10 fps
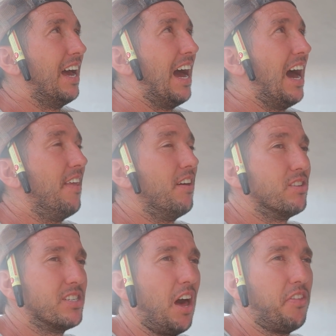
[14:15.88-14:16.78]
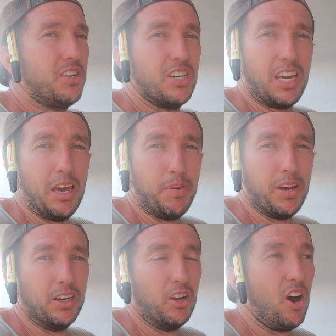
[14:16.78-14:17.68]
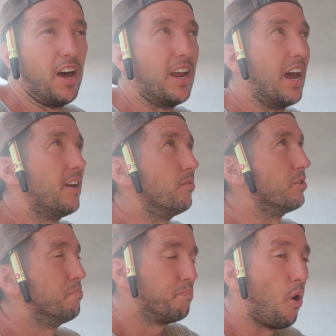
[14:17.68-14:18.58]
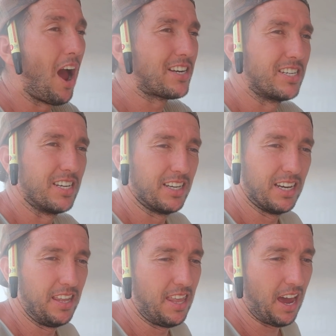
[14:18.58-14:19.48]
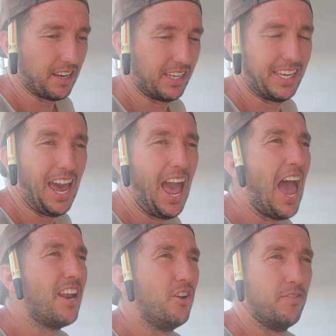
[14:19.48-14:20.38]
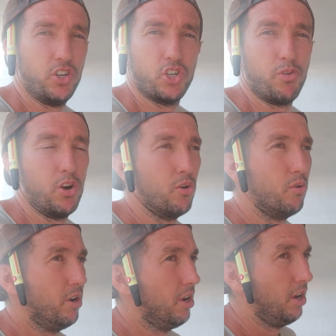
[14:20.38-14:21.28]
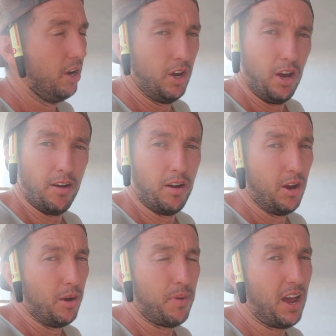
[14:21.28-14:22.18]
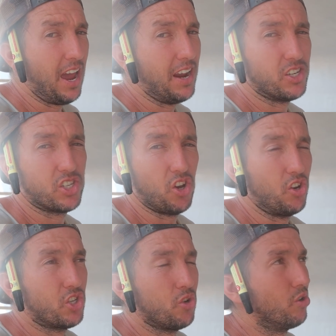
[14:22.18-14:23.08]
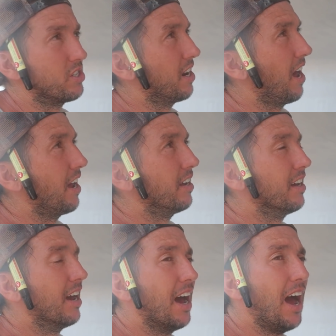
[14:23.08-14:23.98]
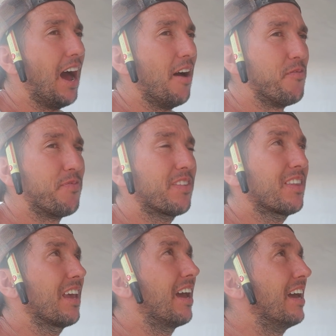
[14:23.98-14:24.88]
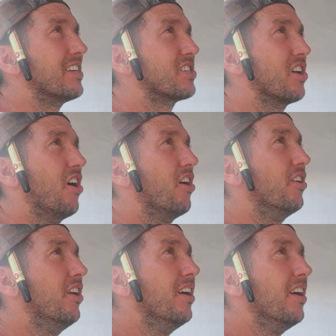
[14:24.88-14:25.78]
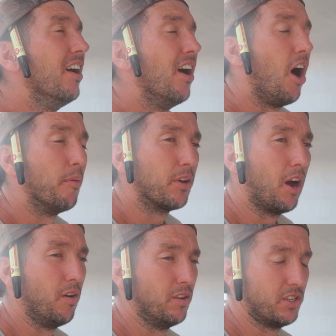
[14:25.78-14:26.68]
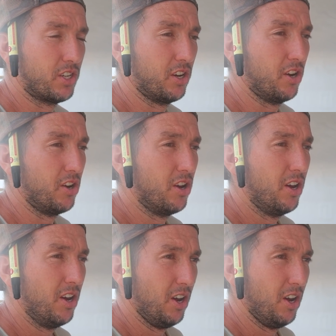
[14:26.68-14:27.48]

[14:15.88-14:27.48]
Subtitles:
there was nothing to keep it in line, and it was biting, and that cannon of a drill, my hand is so sore today. So I'm going to